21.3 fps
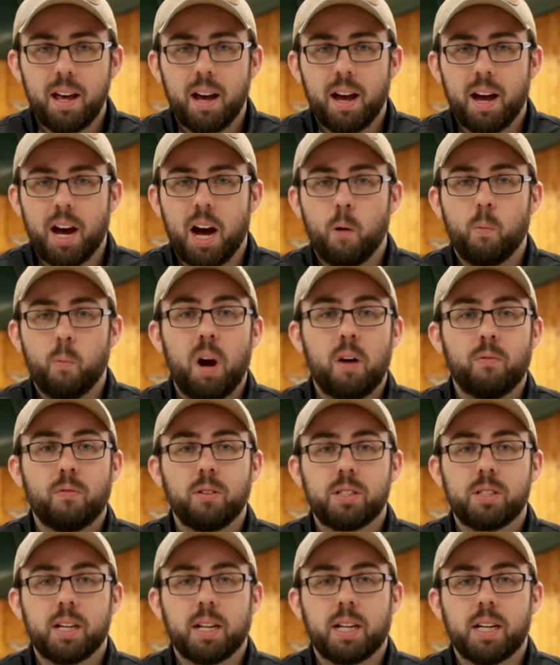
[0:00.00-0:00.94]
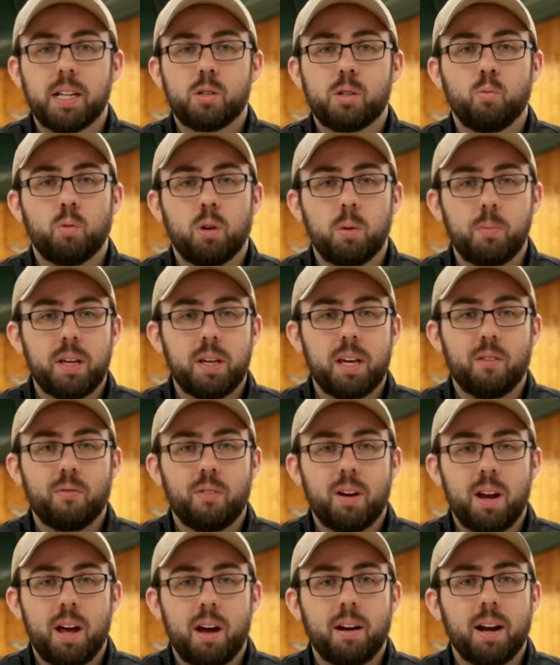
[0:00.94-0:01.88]
Raffle tickets will be
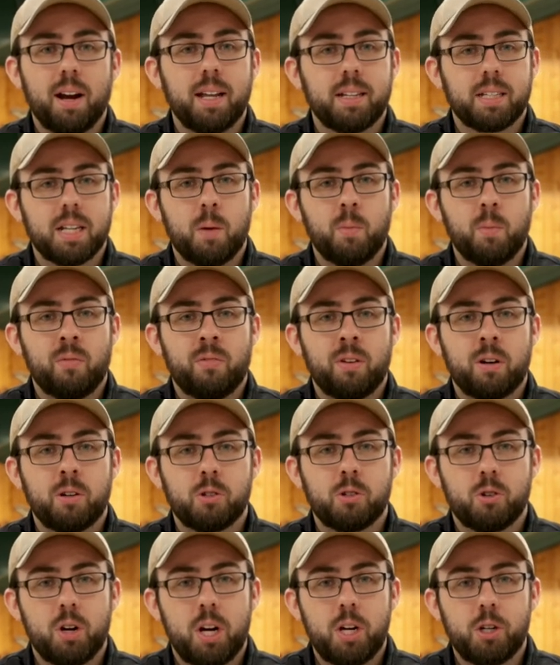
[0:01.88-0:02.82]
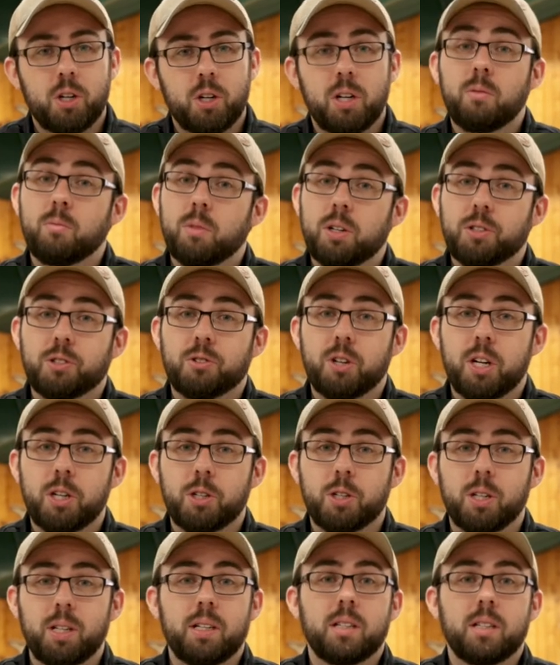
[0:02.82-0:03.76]
given out at time of registration.
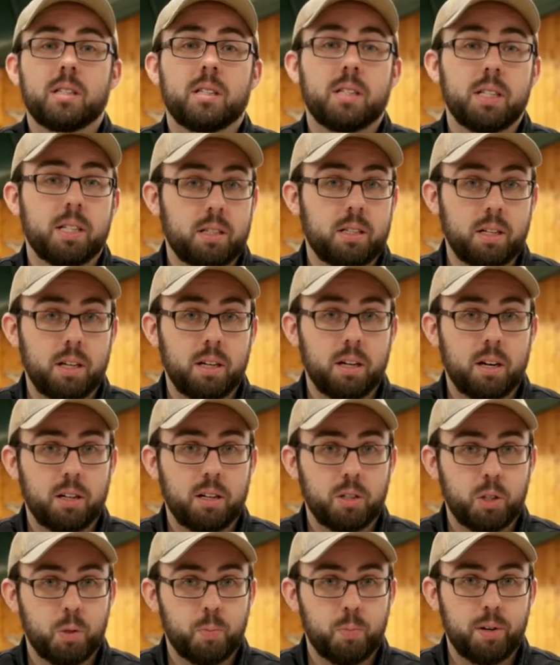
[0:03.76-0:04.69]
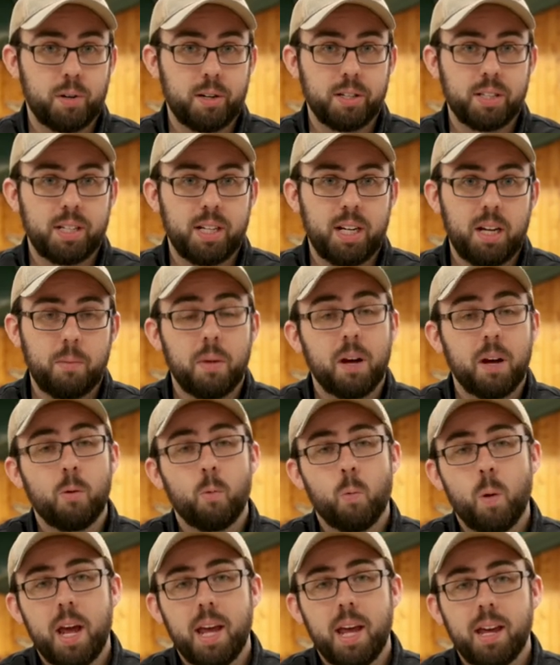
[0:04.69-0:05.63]
Registration is $60 per team,
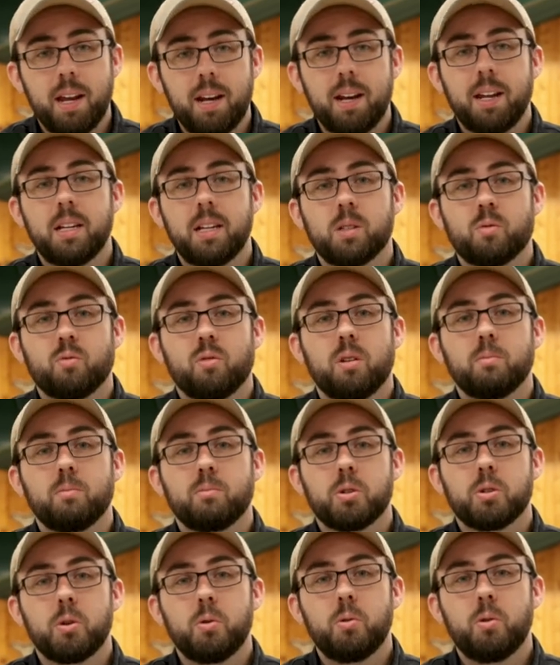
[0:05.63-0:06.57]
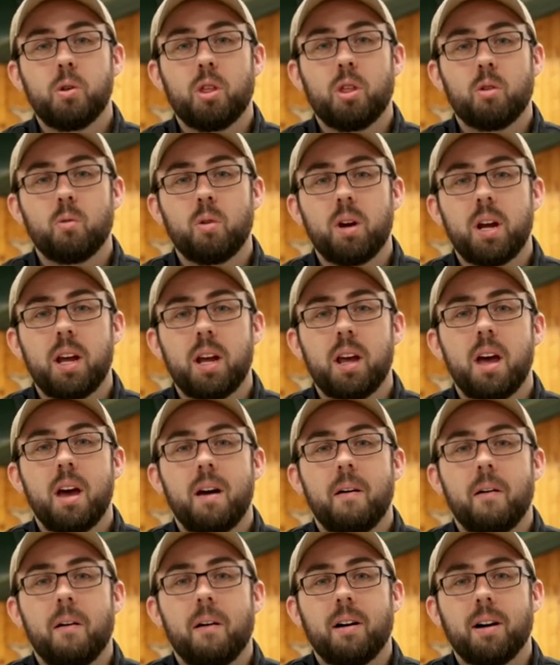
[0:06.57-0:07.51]
and weigh-in is from 2 to 3
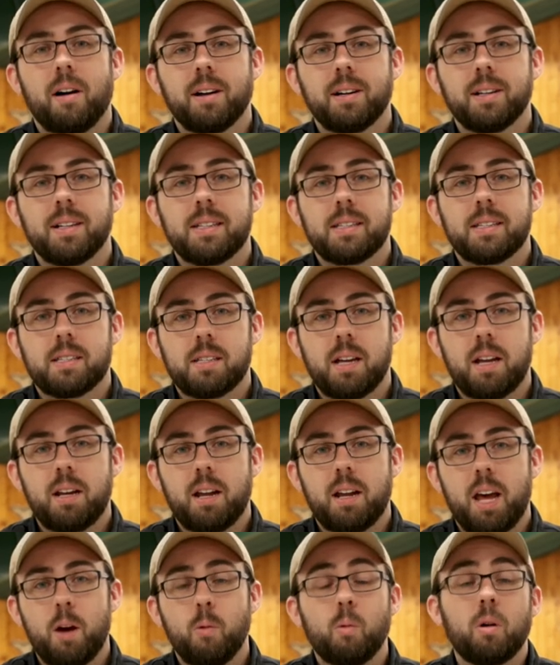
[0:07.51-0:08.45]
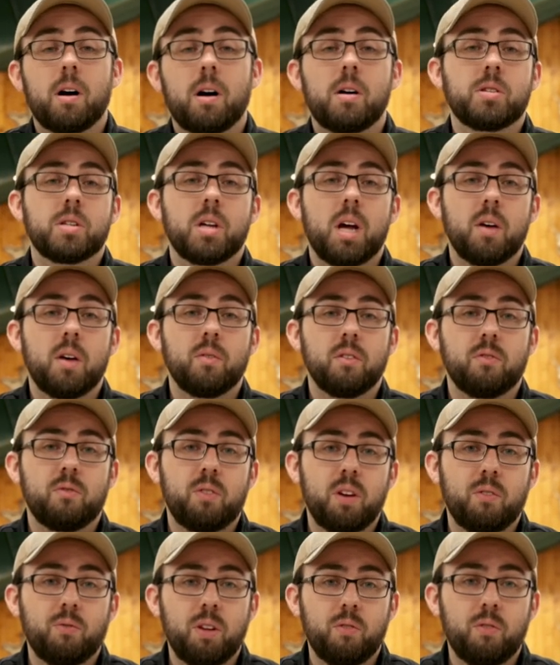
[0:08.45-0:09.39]
on Sunday. We'll also have a
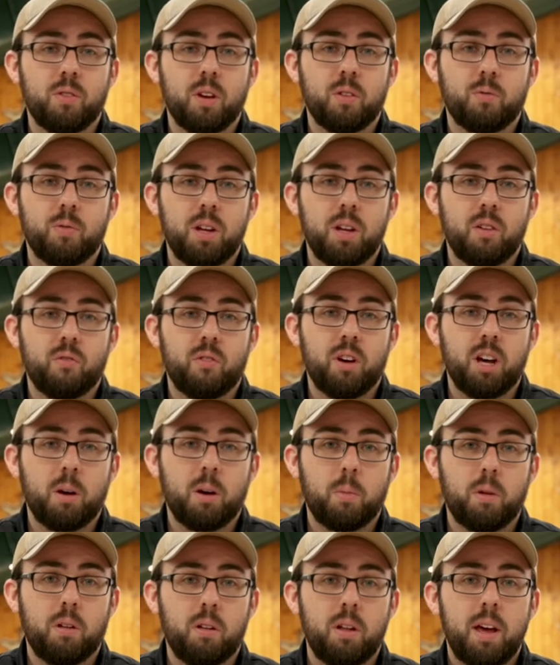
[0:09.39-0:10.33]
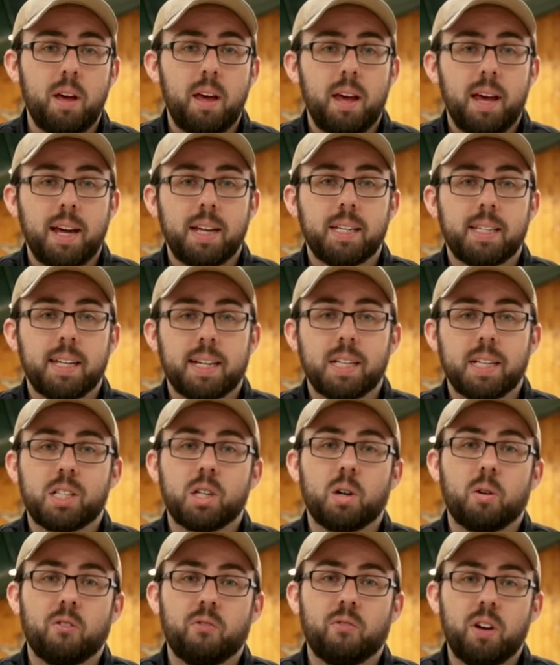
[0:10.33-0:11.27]
50-50 available, and
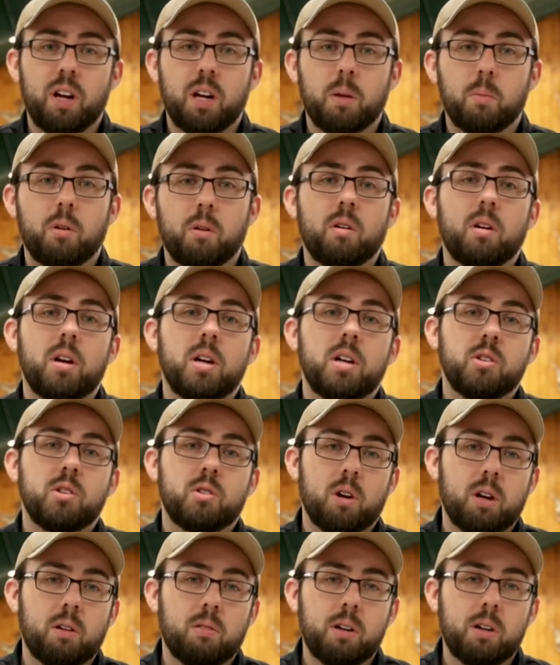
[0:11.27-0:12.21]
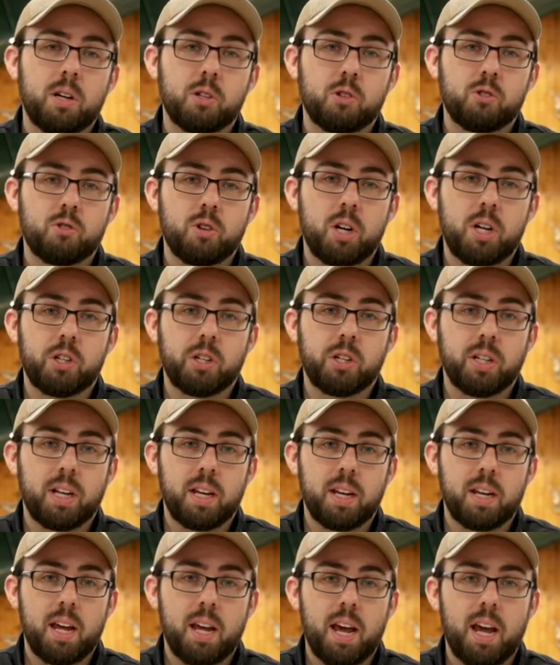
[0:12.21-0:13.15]
tickets are available during registration
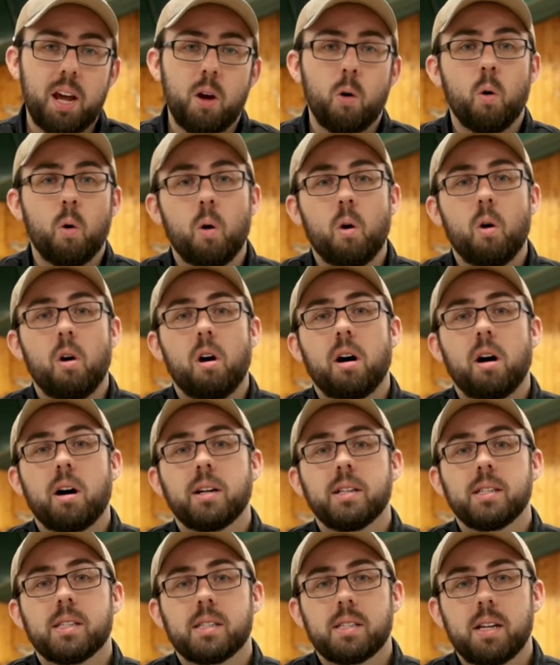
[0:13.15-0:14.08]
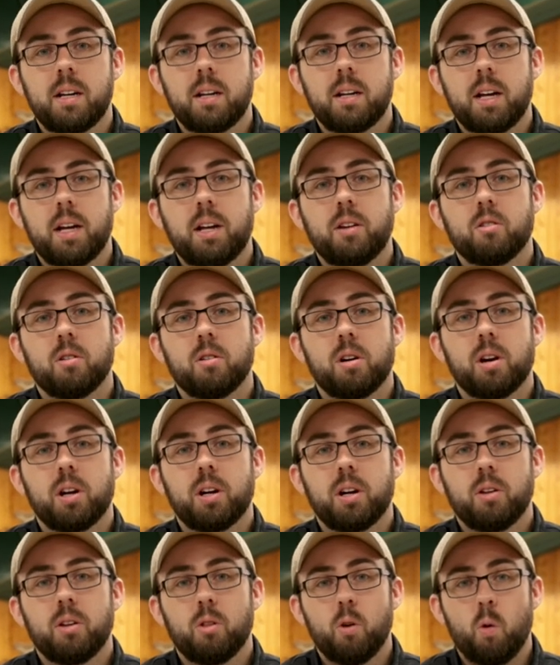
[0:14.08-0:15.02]
today or on Sunday
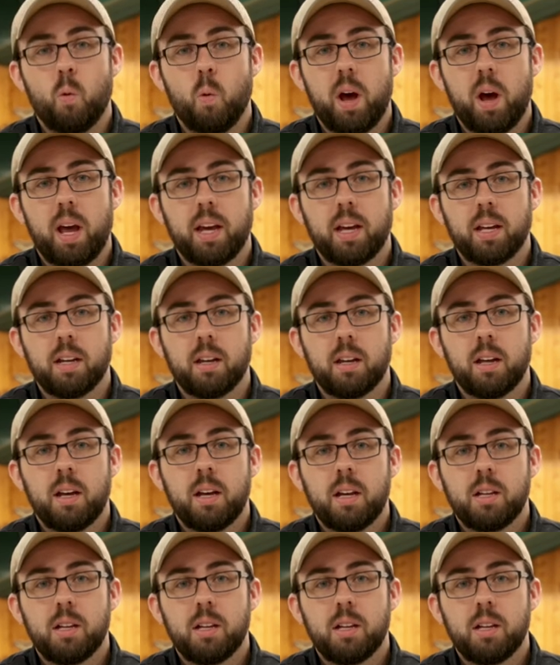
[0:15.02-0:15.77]
during the weigh-in.